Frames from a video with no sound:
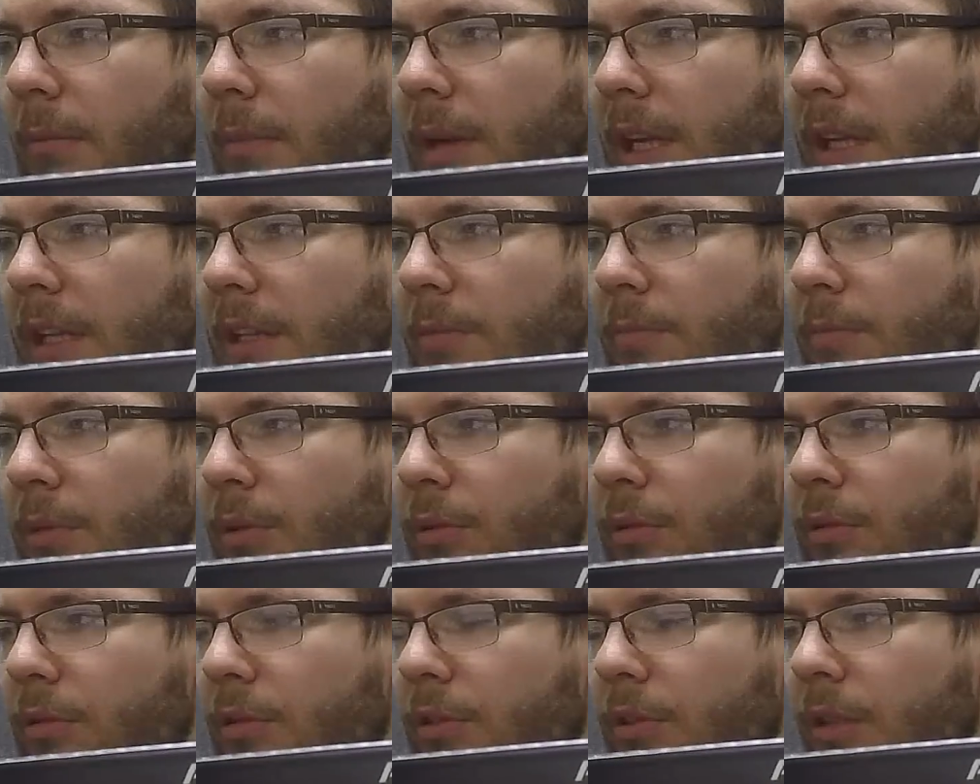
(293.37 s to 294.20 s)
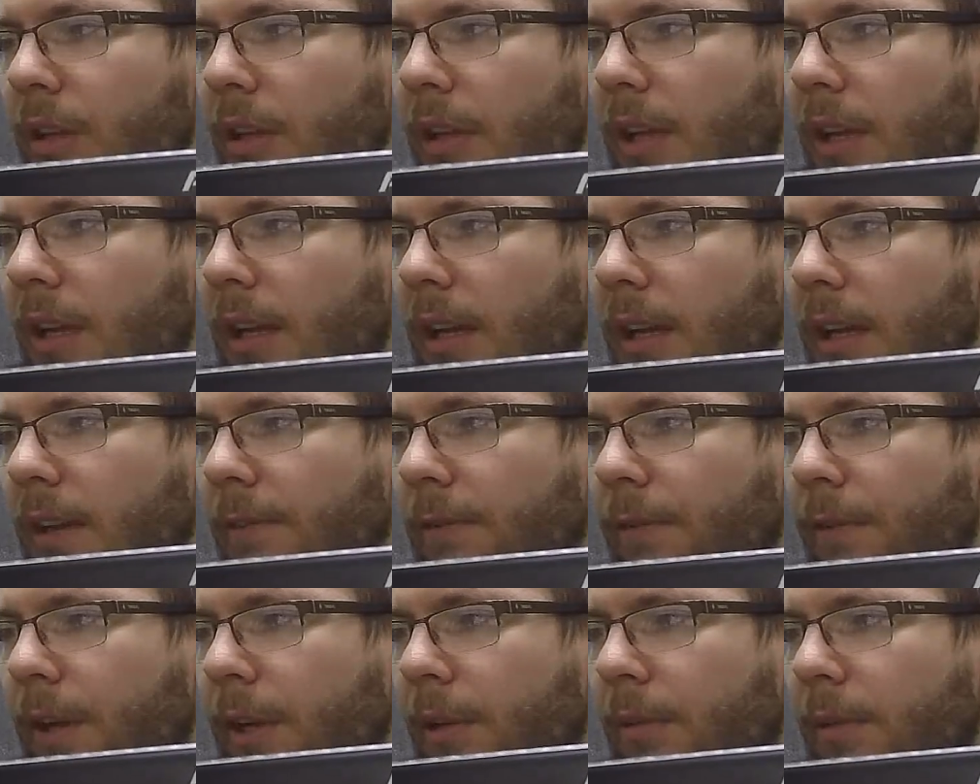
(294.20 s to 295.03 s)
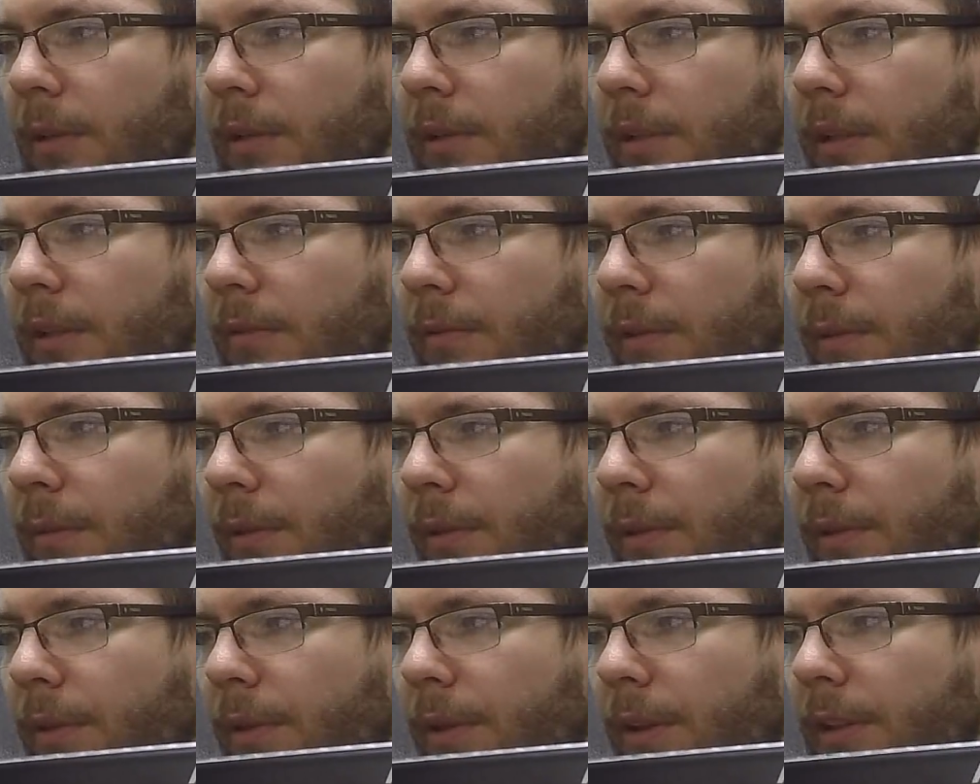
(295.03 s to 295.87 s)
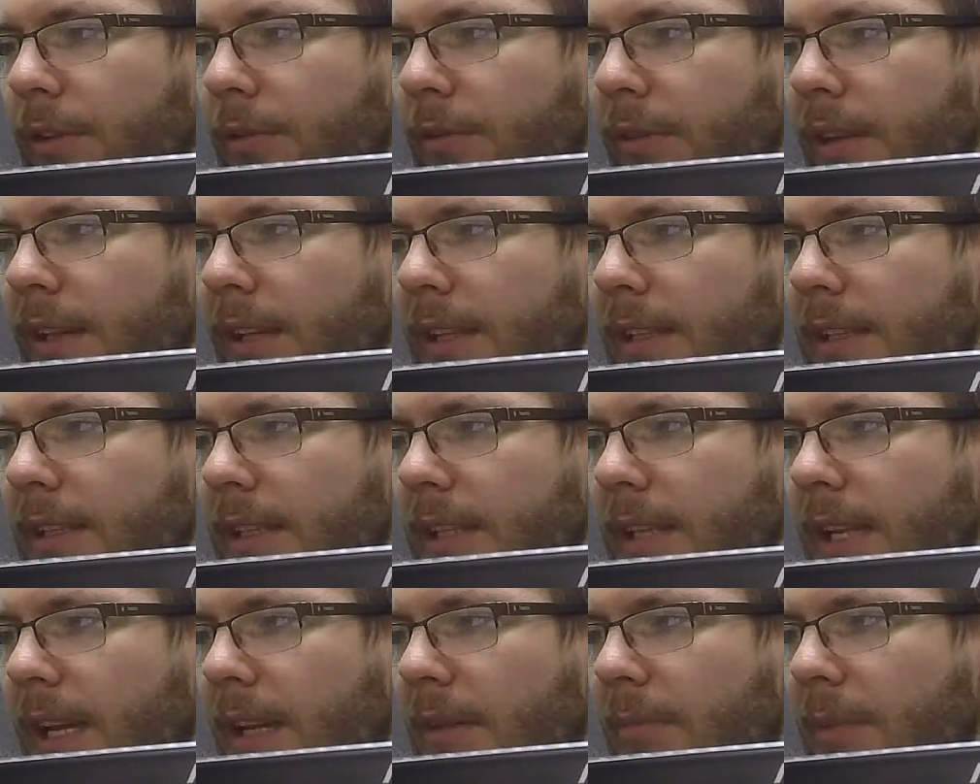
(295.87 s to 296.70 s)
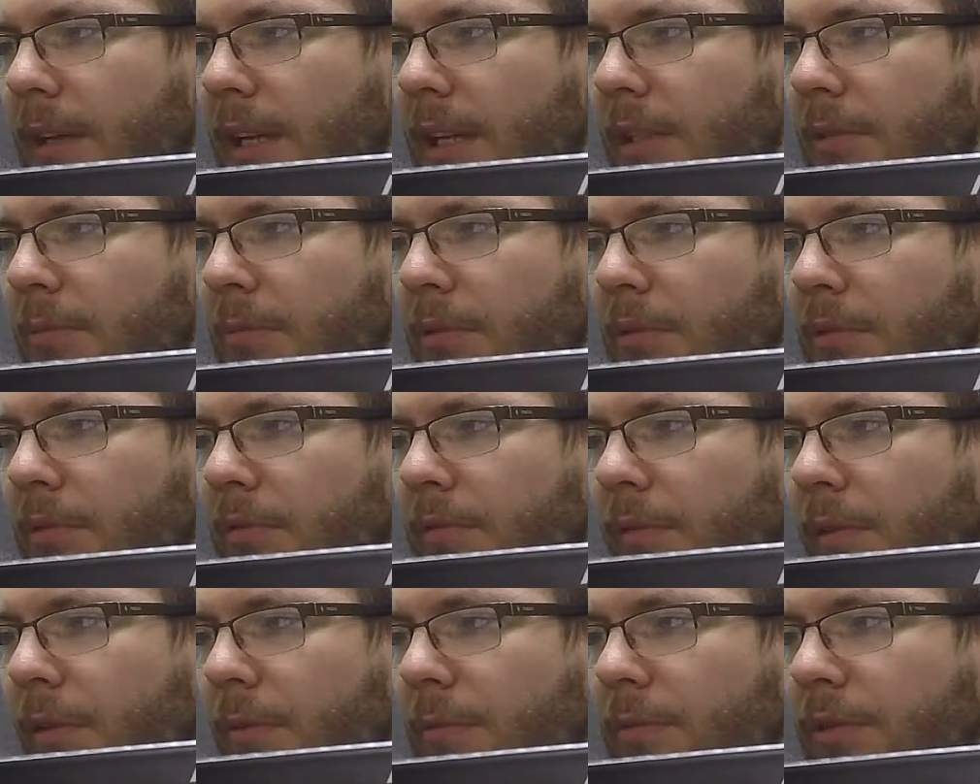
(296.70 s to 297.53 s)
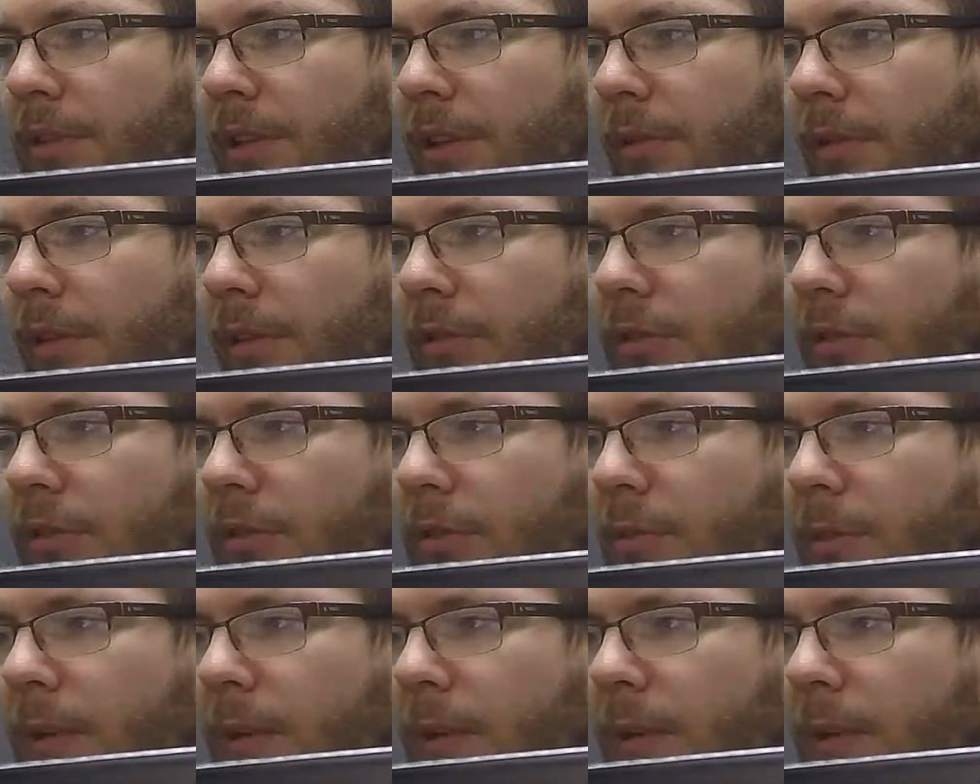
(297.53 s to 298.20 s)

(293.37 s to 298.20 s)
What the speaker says: boost, frequency from 30 to 80, and bass boost from 0 to 12